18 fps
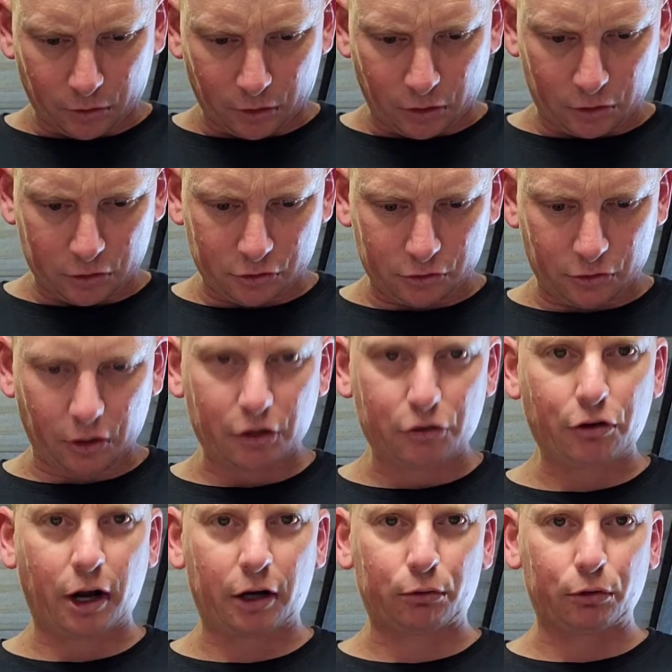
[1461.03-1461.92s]
Got
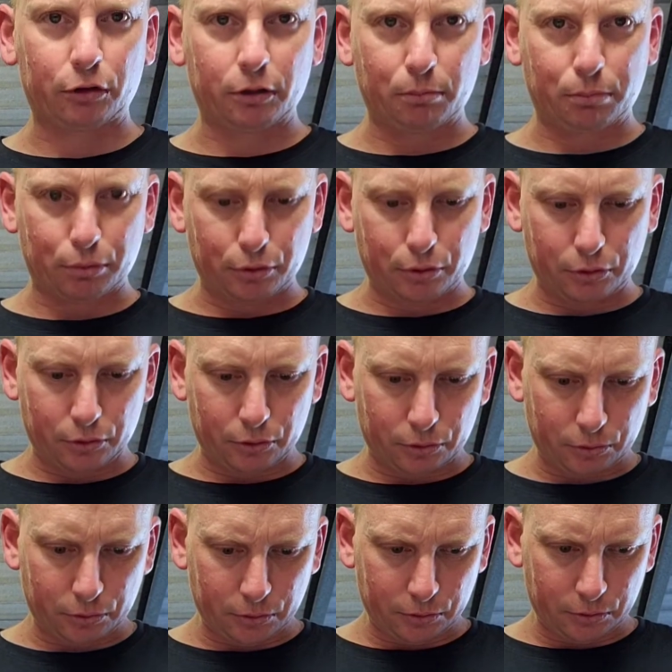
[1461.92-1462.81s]
sidetracked with the
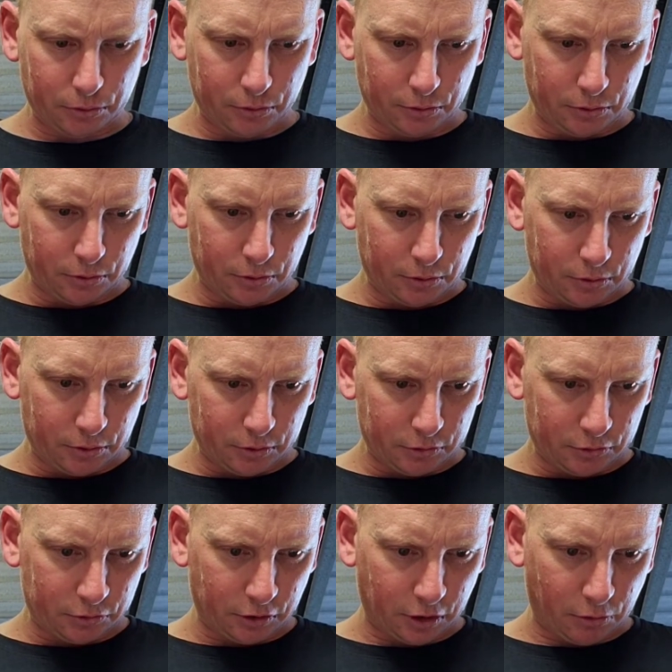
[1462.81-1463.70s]
brew,
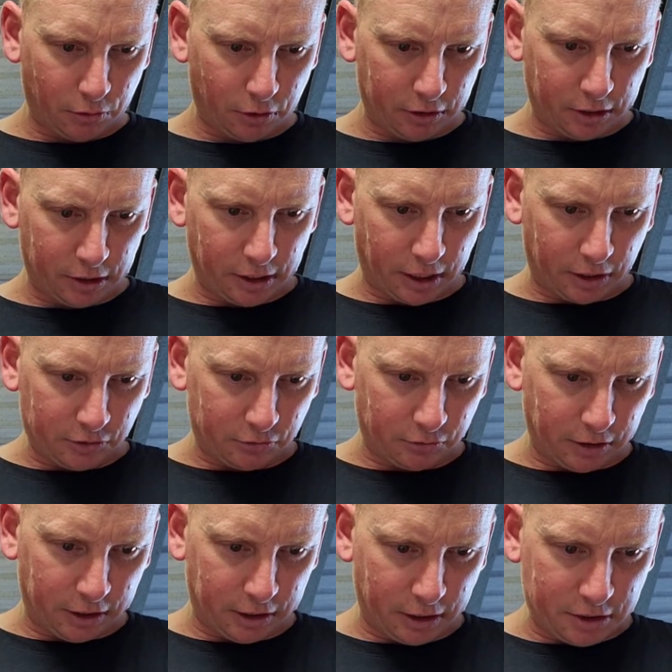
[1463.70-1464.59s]
so I didn't
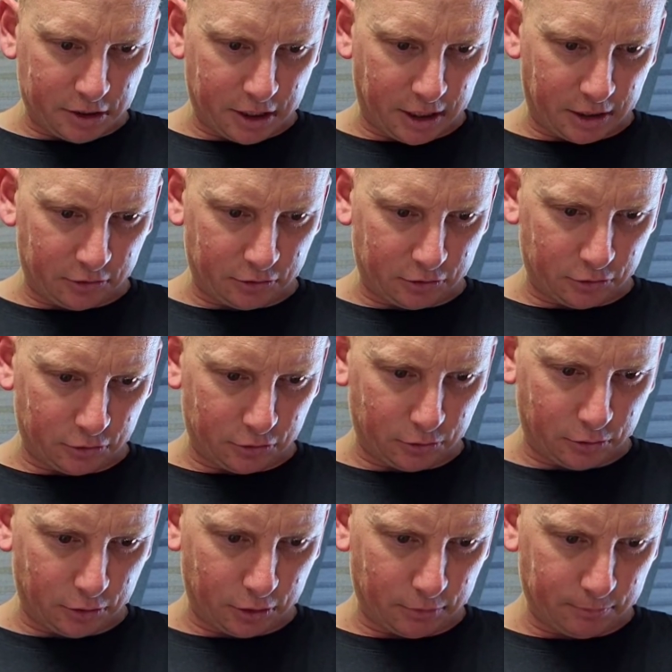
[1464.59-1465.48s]
actually get a chance to
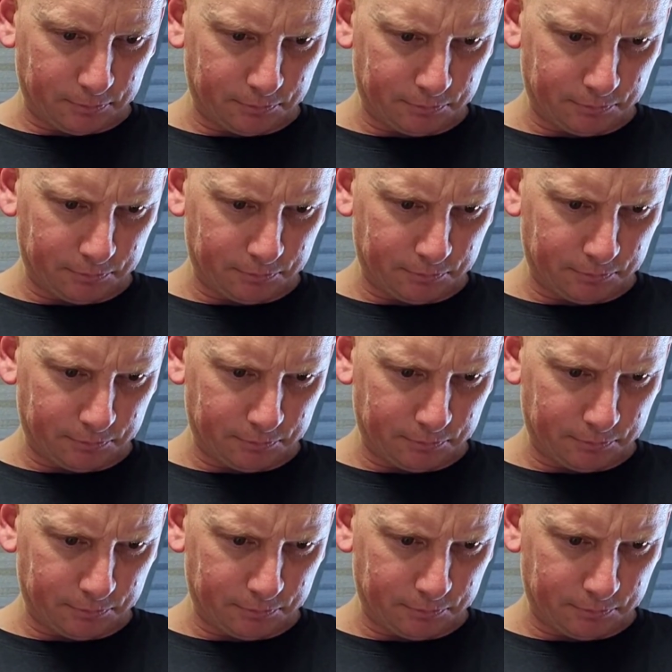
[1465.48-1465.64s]
sort of